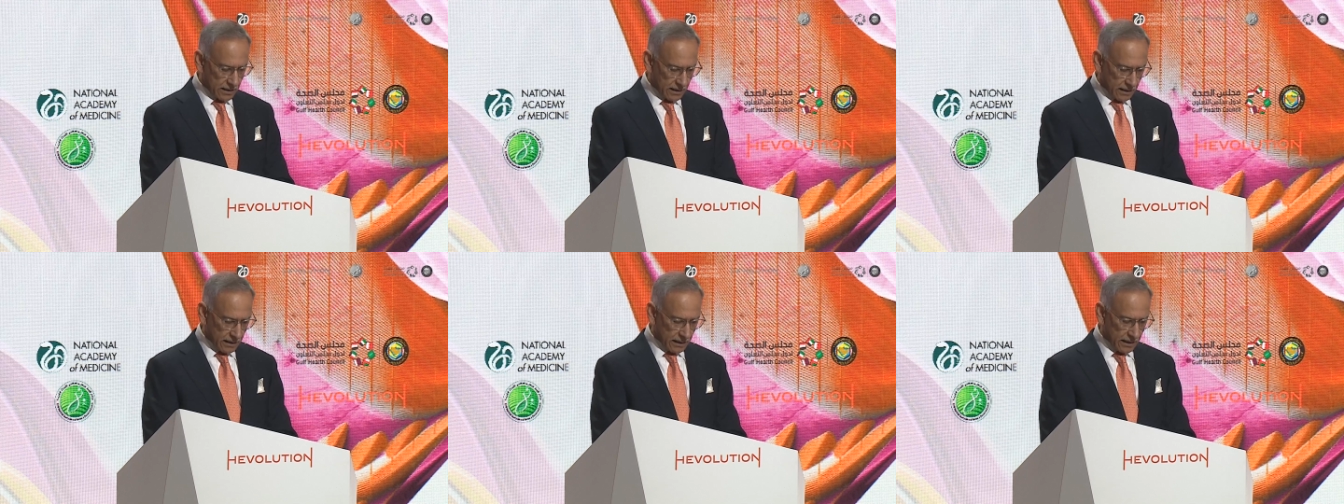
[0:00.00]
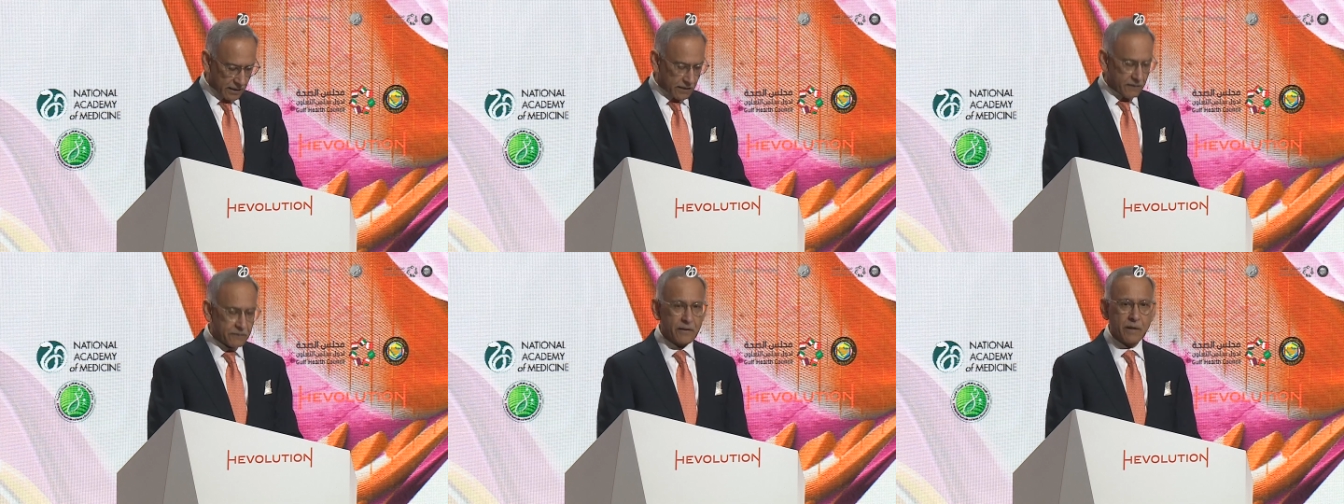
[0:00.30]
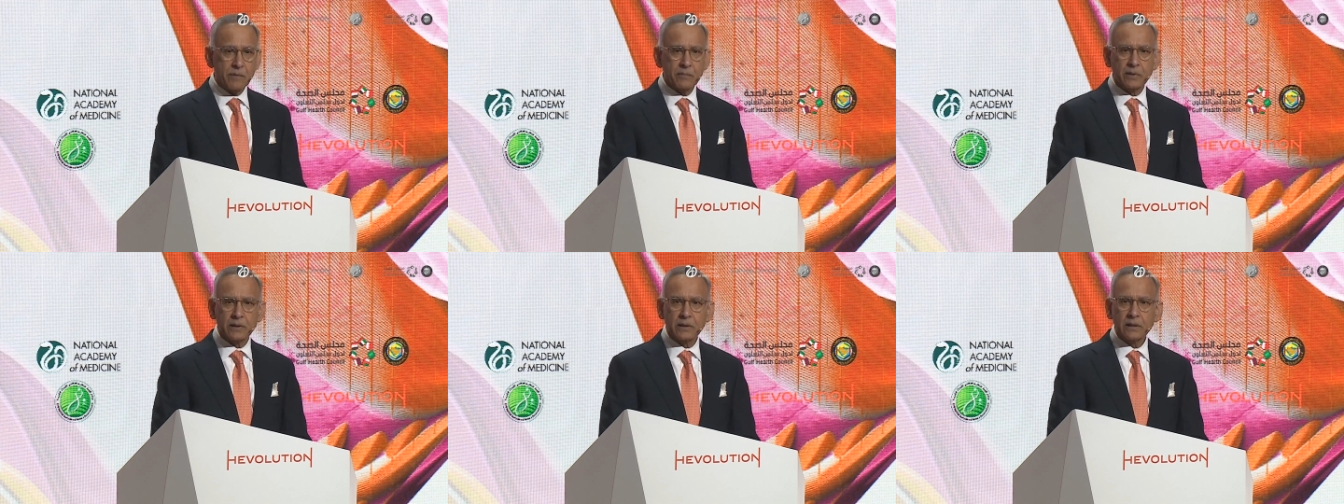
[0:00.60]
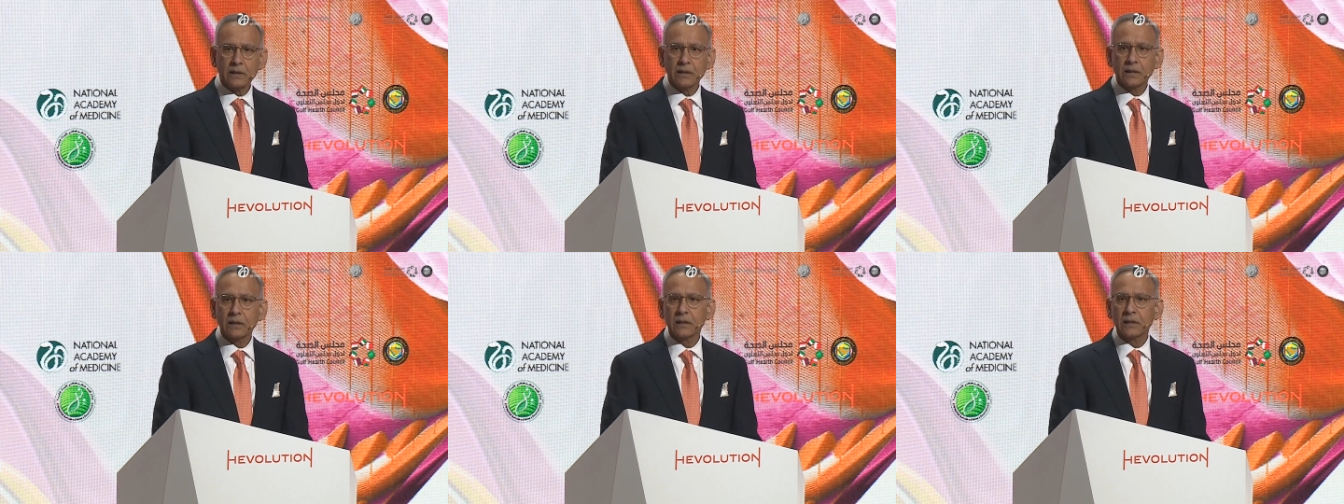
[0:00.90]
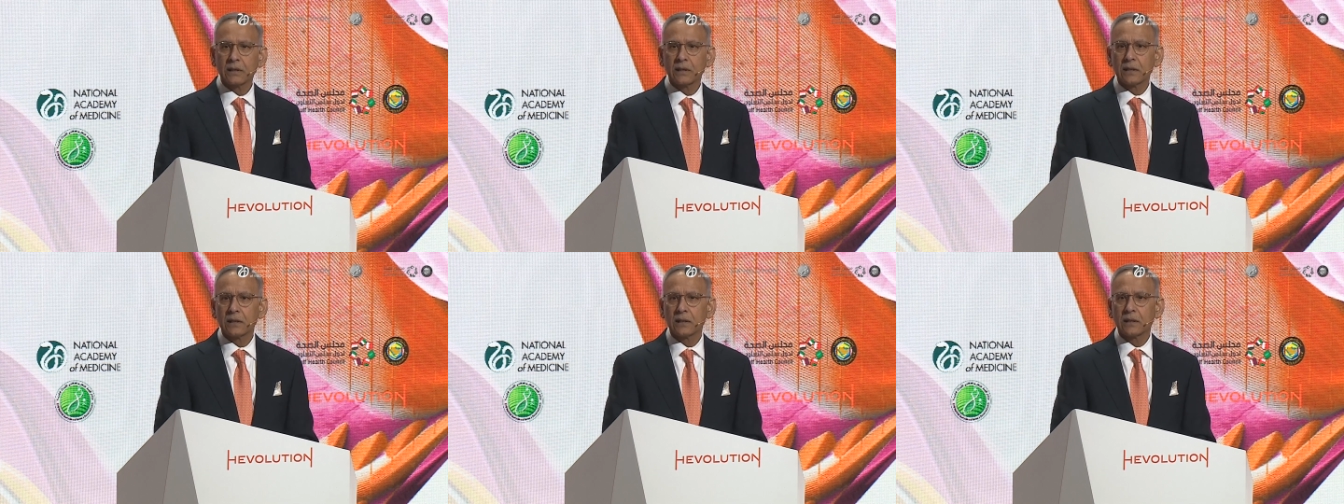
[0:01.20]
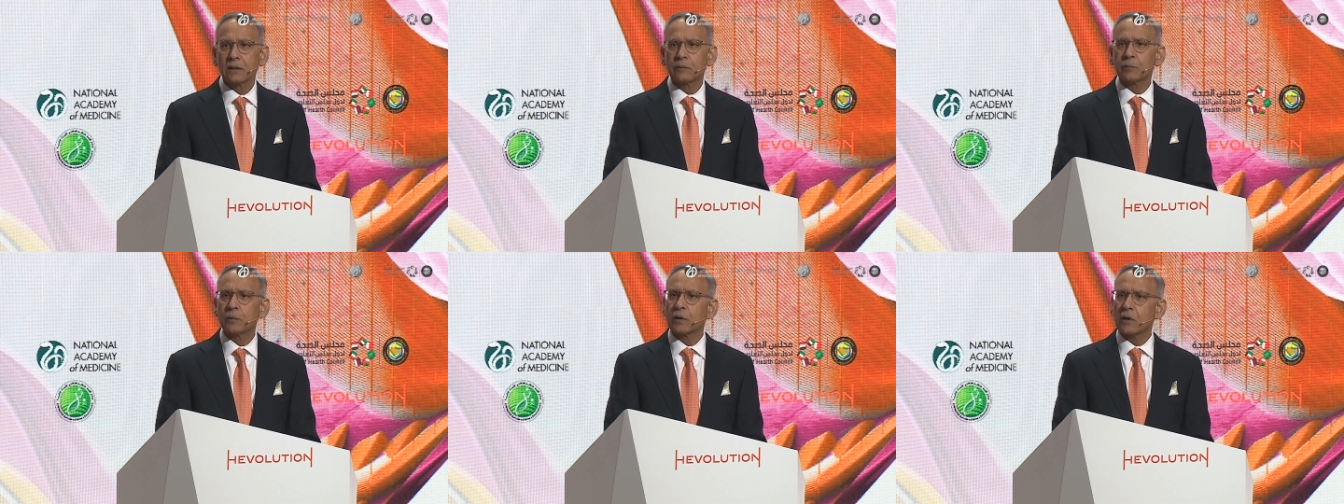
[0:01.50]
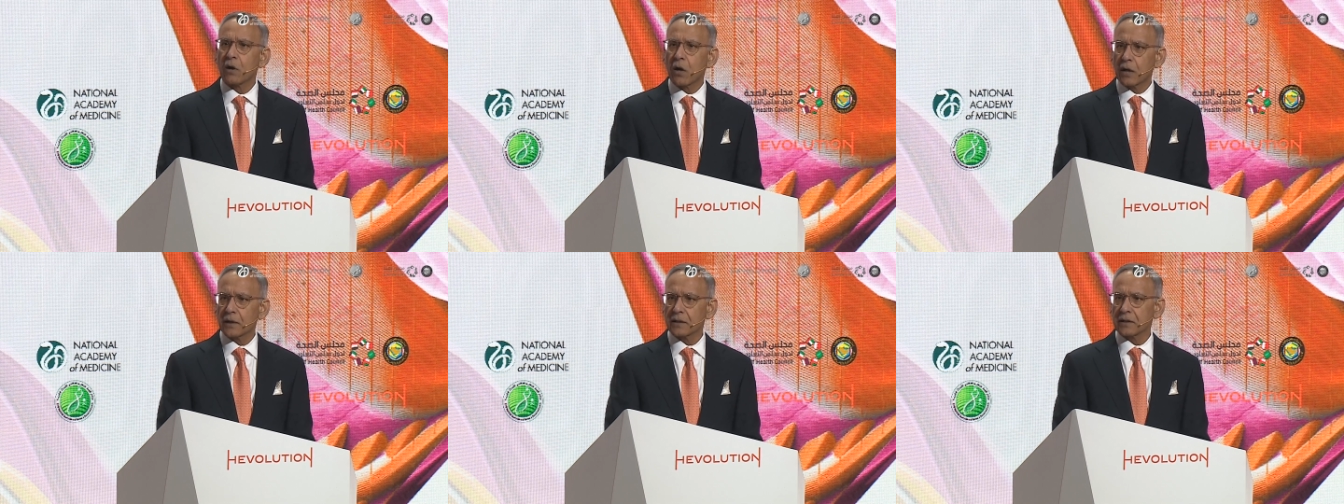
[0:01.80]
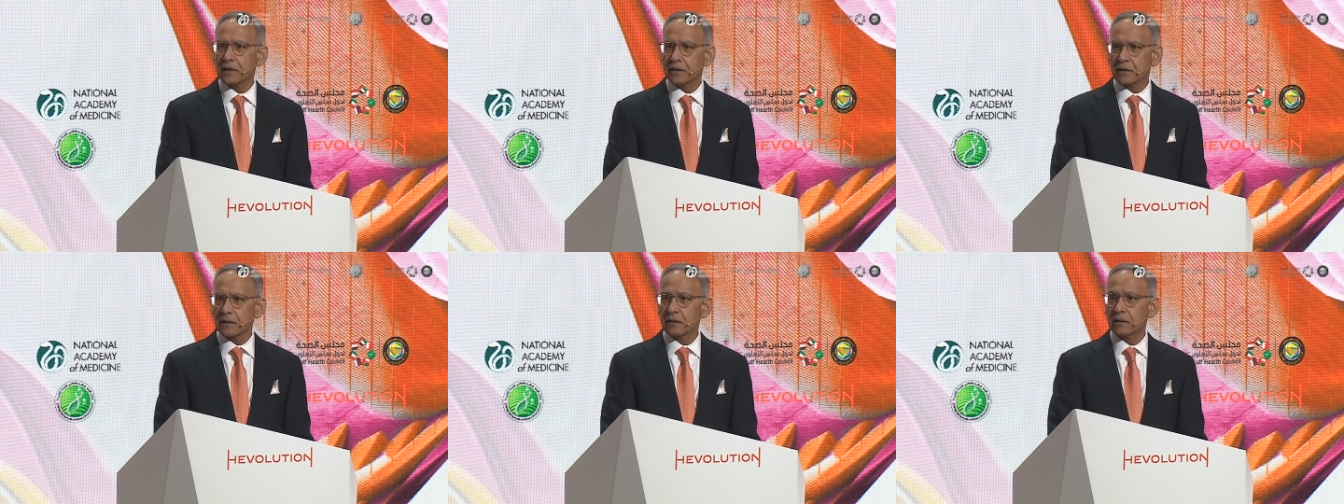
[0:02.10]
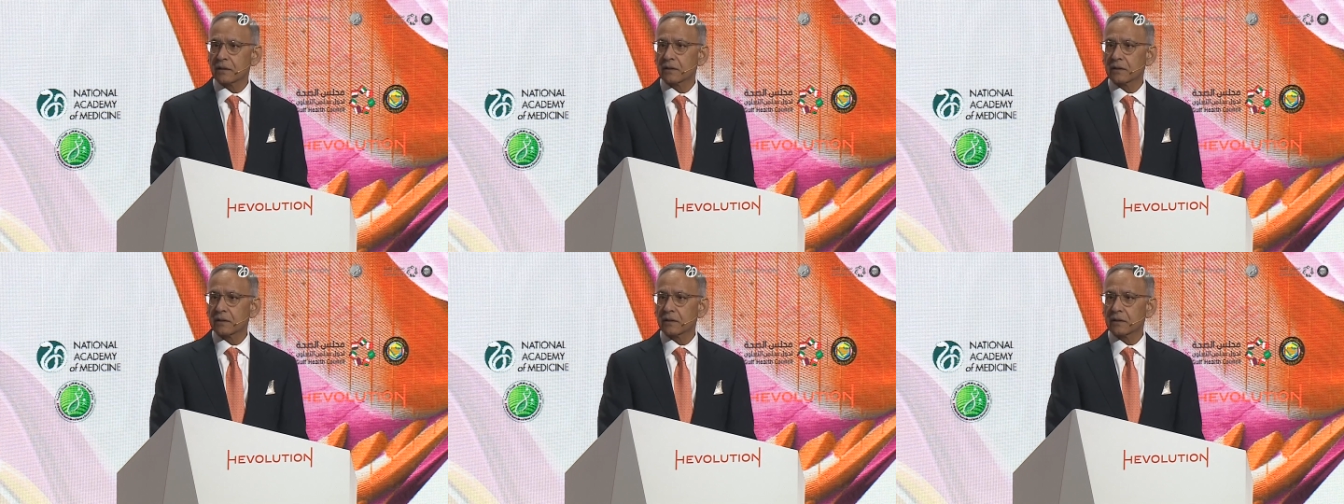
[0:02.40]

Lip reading: in November, and we're honored